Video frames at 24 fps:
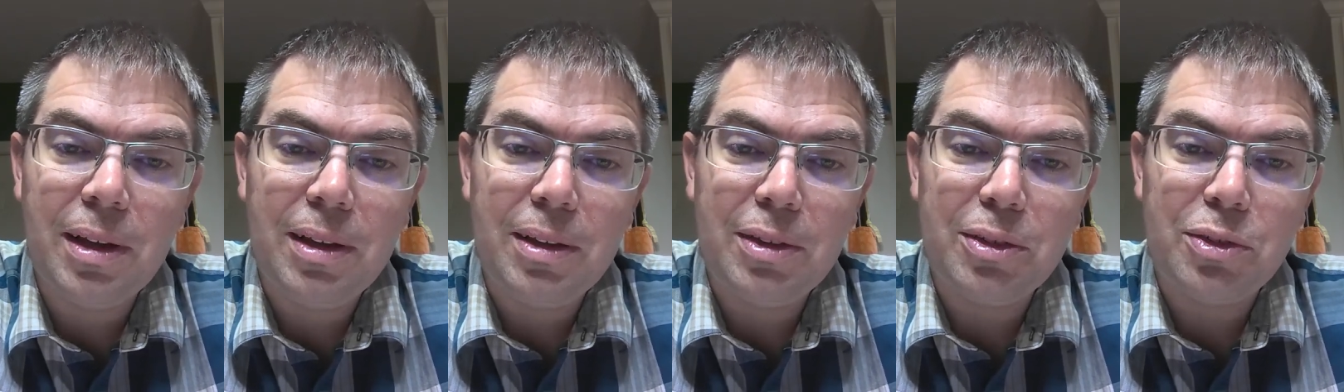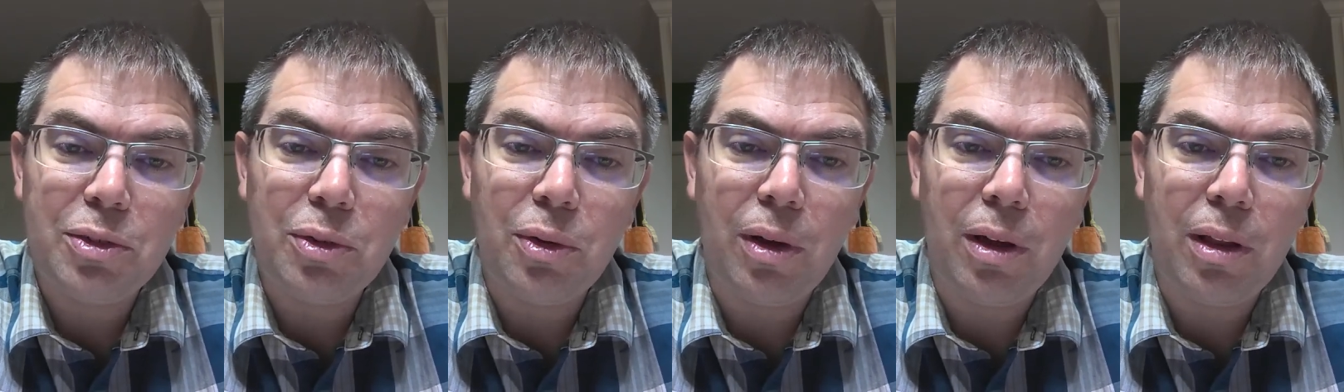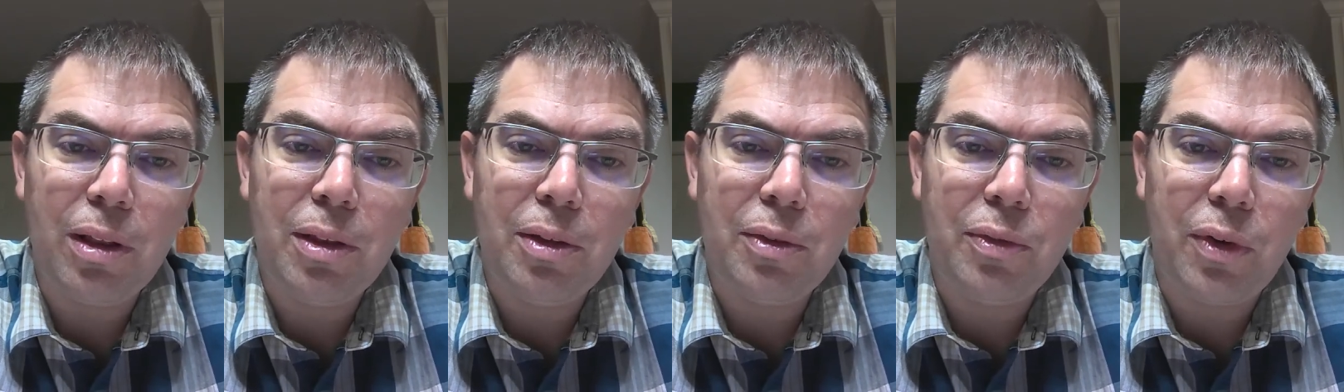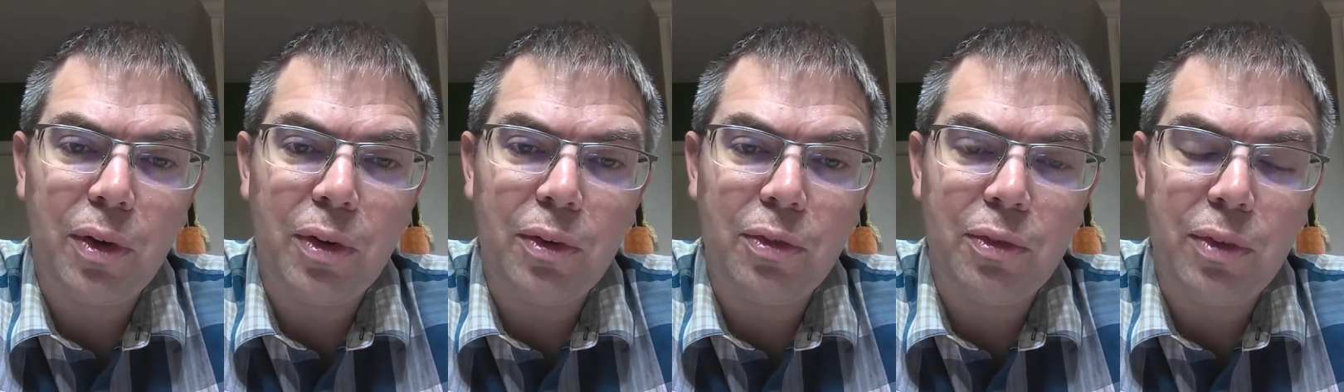So all
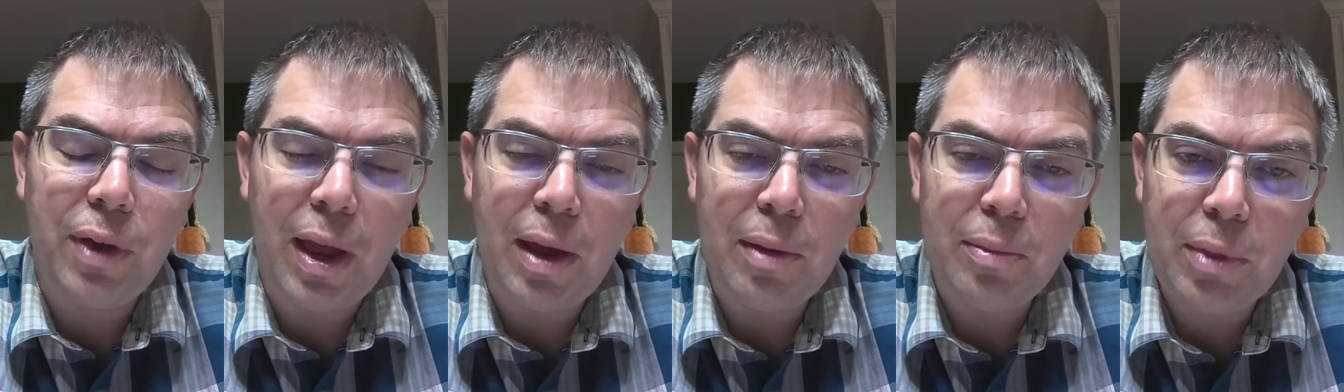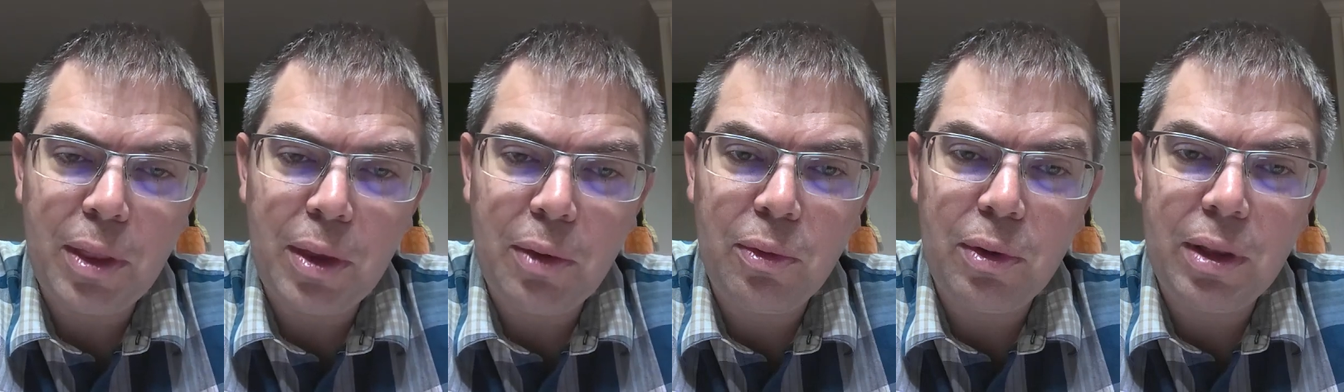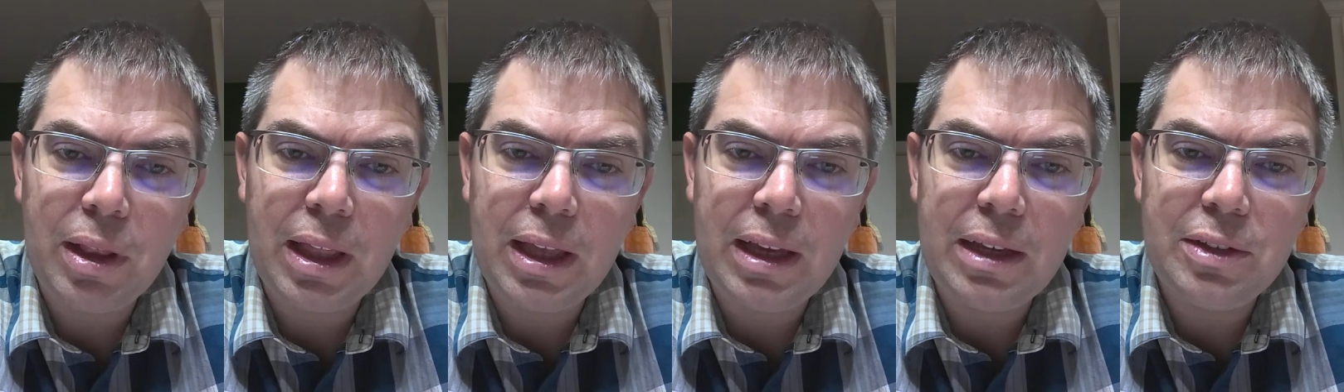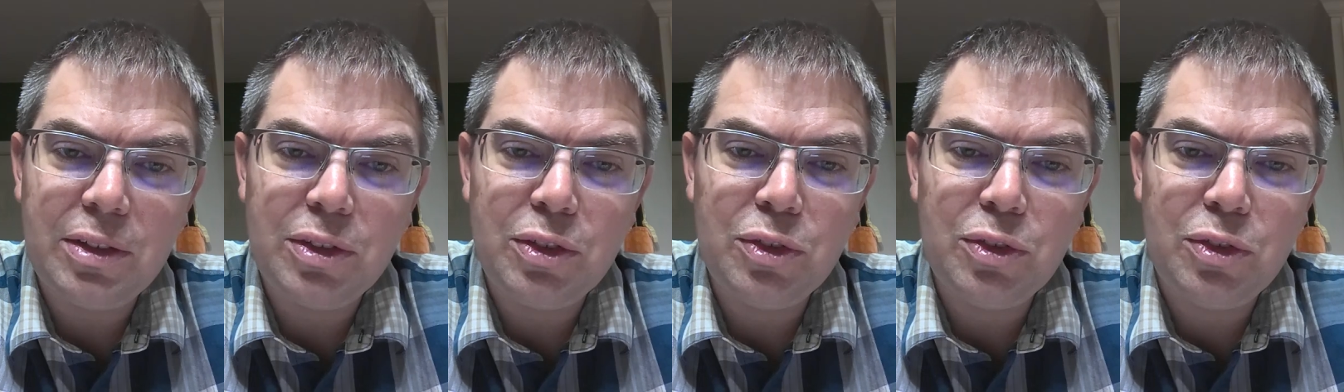of our family
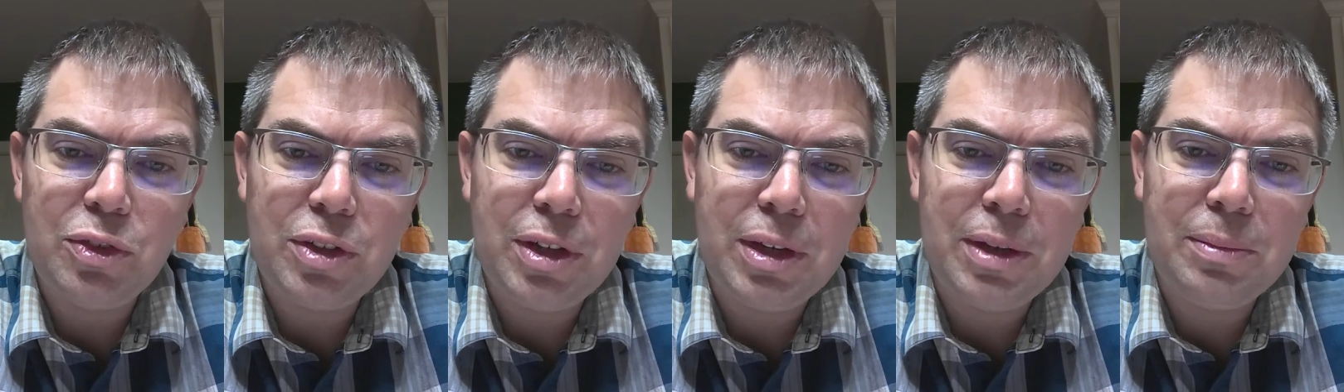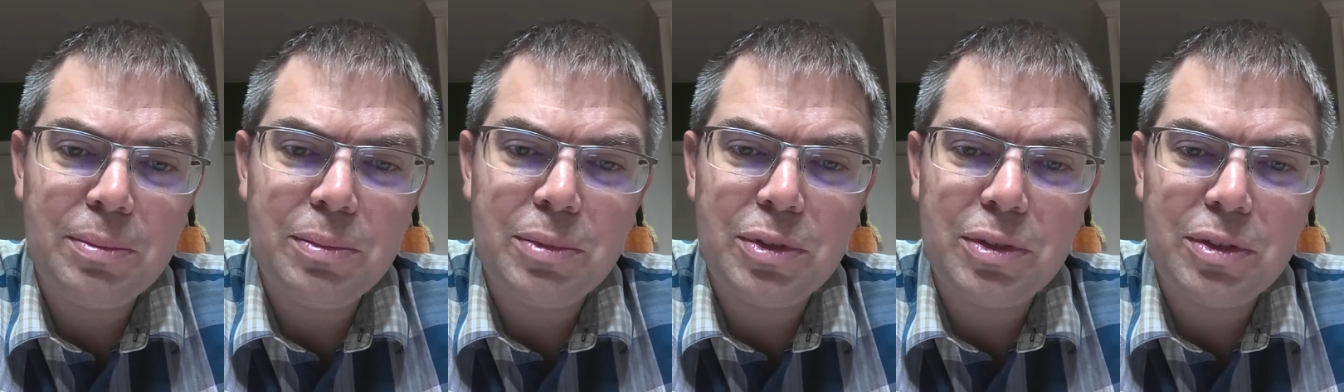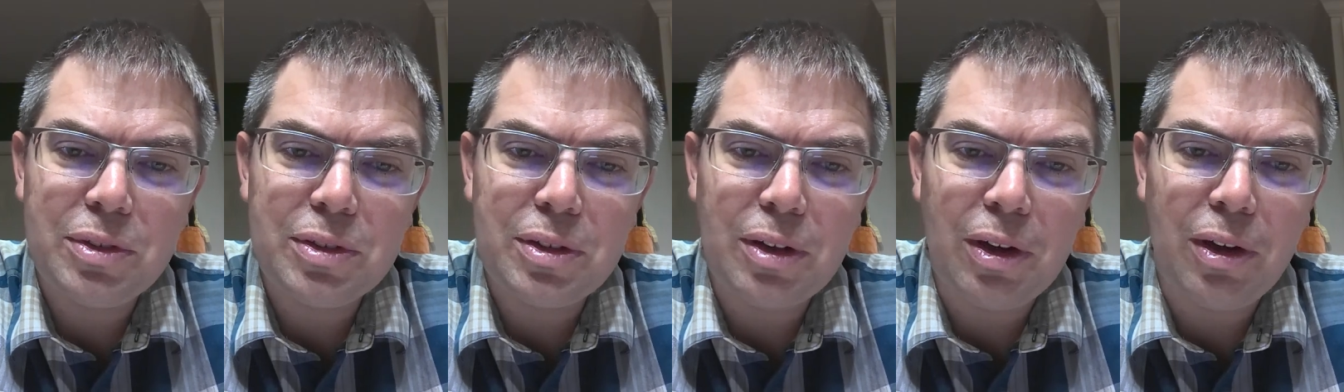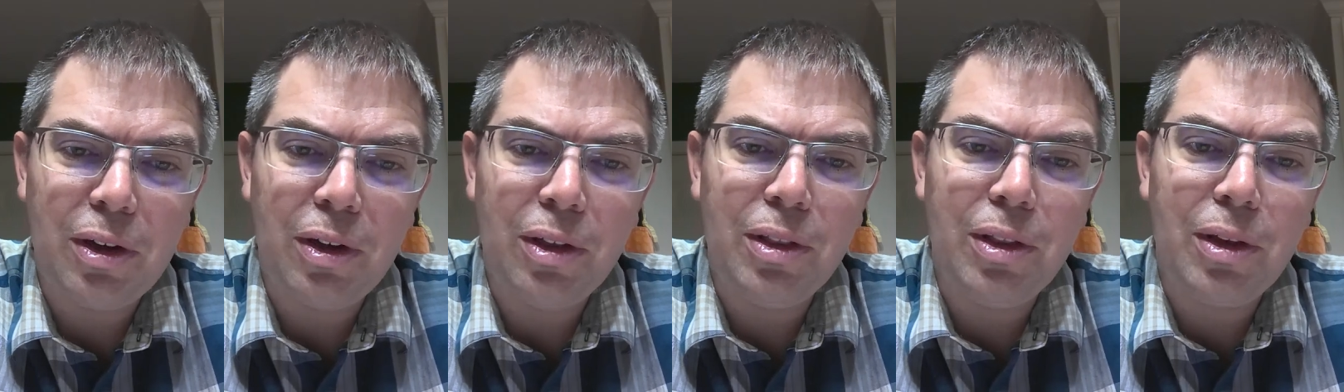relationships,
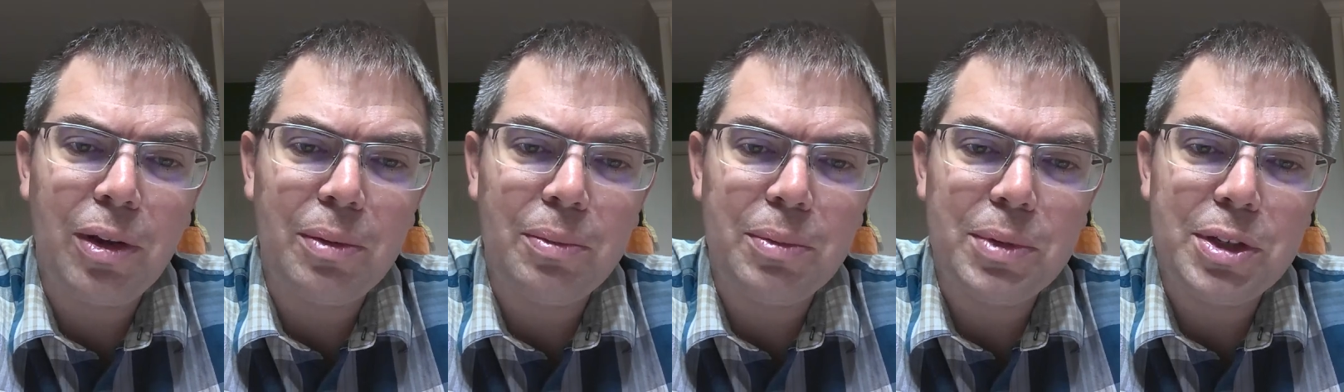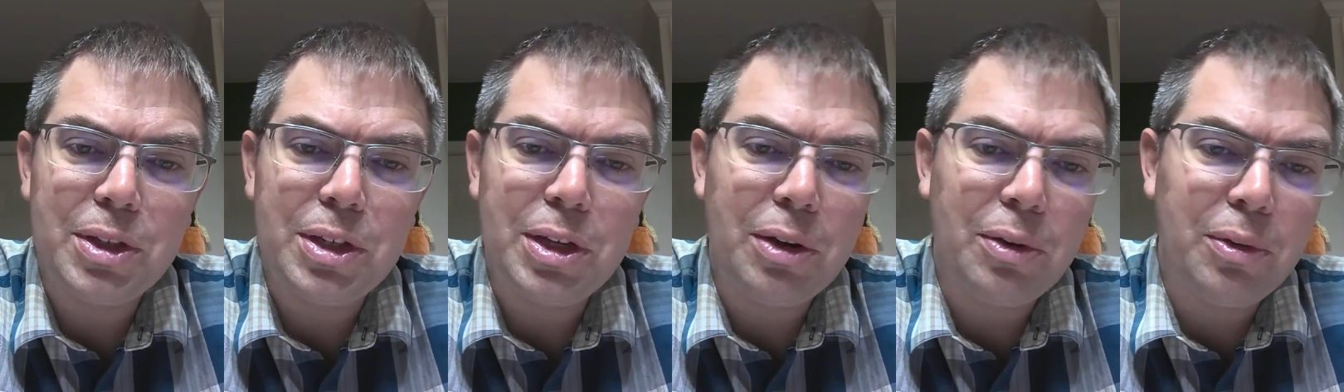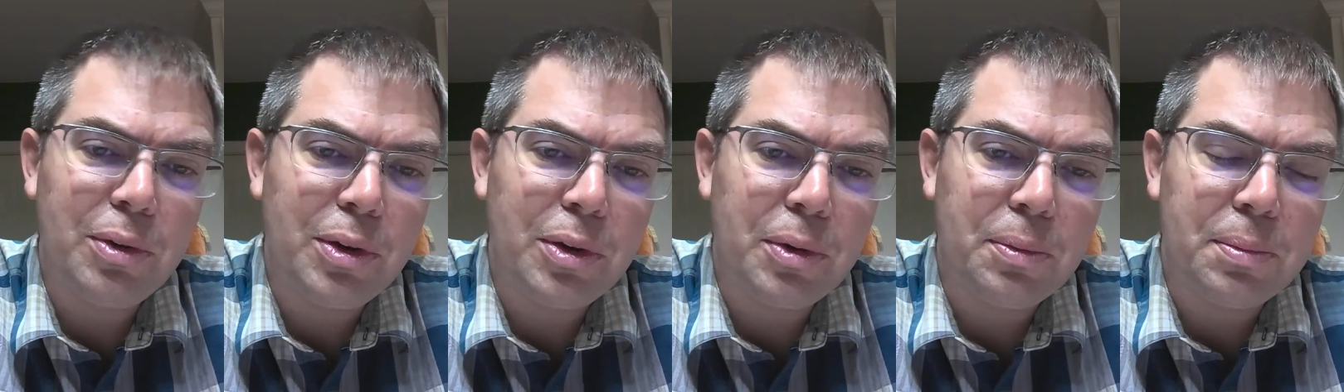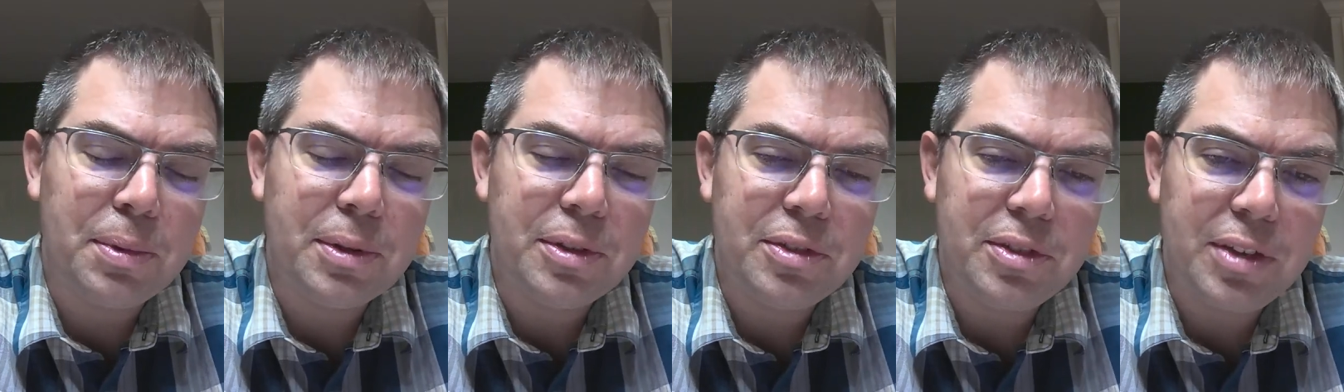all our material
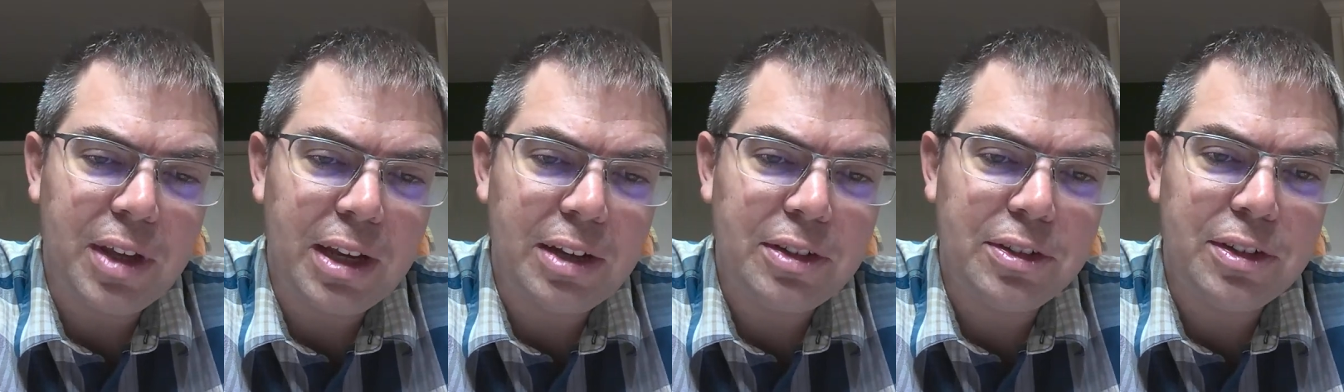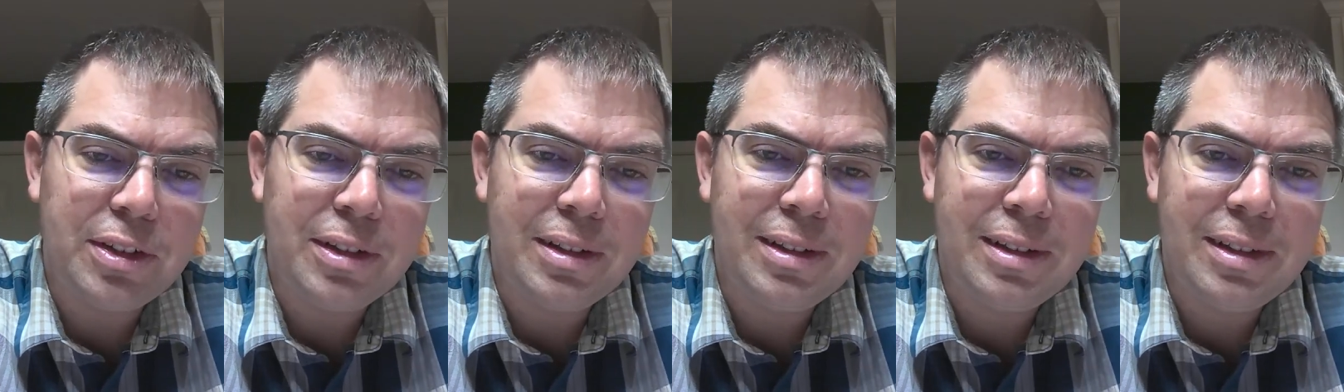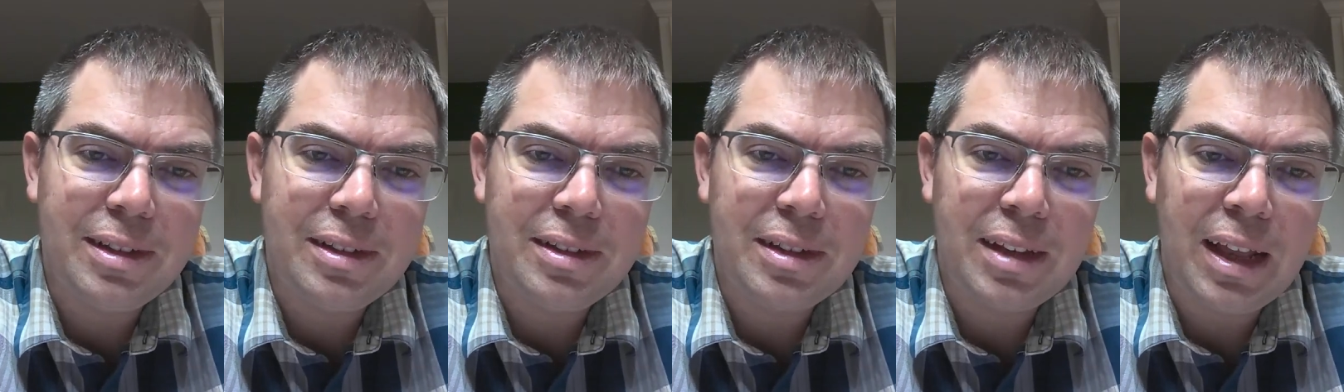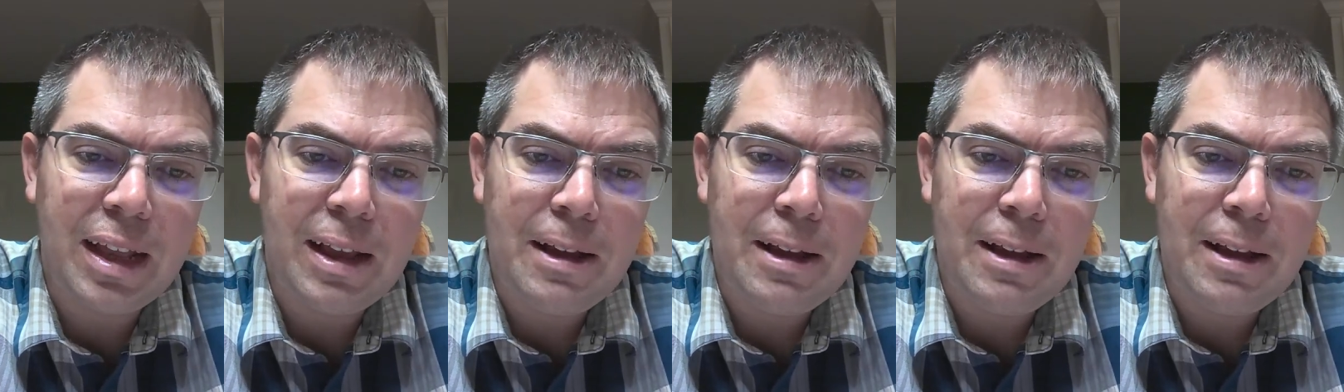possessions,